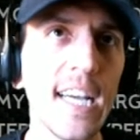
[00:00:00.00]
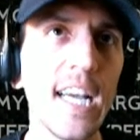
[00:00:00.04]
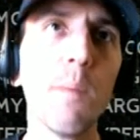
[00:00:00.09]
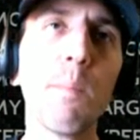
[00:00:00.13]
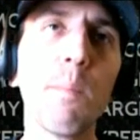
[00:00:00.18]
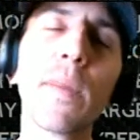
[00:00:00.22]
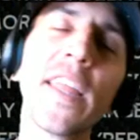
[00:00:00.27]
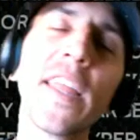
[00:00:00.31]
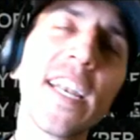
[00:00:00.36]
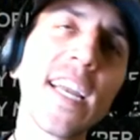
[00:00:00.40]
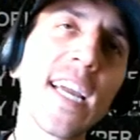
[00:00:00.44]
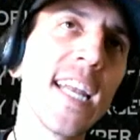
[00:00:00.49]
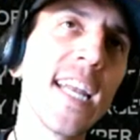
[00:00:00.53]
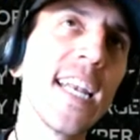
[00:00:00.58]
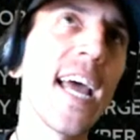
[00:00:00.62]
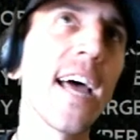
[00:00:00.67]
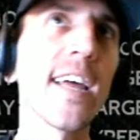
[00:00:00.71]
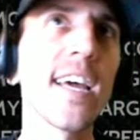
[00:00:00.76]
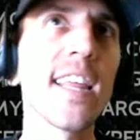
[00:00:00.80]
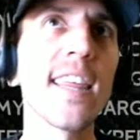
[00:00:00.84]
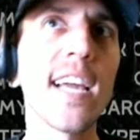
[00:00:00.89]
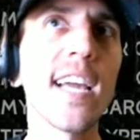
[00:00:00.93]
But then again, now
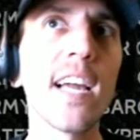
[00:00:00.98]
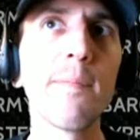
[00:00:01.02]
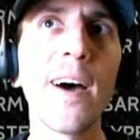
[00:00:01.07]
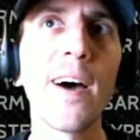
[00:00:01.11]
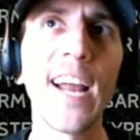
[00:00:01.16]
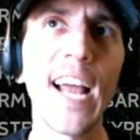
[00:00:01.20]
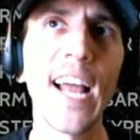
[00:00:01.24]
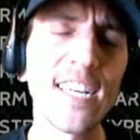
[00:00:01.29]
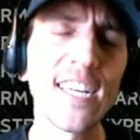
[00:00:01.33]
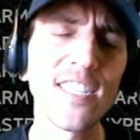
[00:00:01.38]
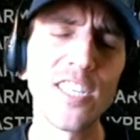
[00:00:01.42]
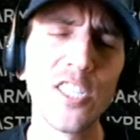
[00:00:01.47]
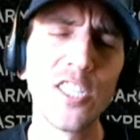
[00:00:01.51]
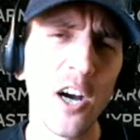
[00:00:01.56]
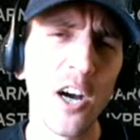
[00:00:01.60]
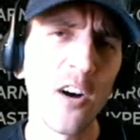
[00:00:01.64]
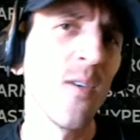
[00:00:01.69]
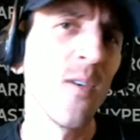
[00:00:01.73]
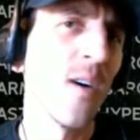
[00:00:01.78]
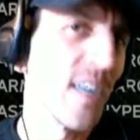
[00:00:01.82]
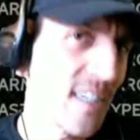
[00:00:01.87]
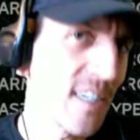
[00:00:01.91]
that I think about it, I actually
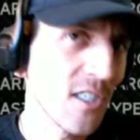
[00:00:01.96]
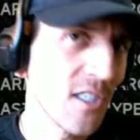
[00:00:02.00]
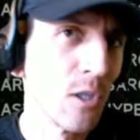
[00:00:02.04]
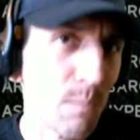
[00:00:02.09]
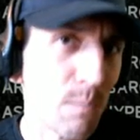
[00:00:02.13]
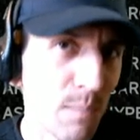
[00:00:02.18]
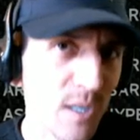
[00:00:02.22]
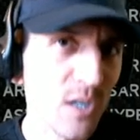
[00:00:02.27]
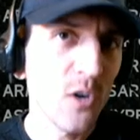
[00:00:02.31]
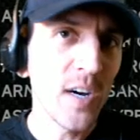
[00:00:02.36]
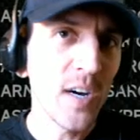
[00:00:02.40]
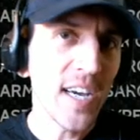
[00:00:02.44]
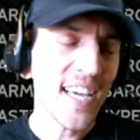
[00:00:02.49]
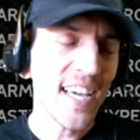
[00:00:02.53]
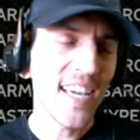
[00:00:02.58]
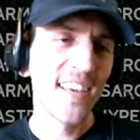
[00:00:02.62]
don't want super quick,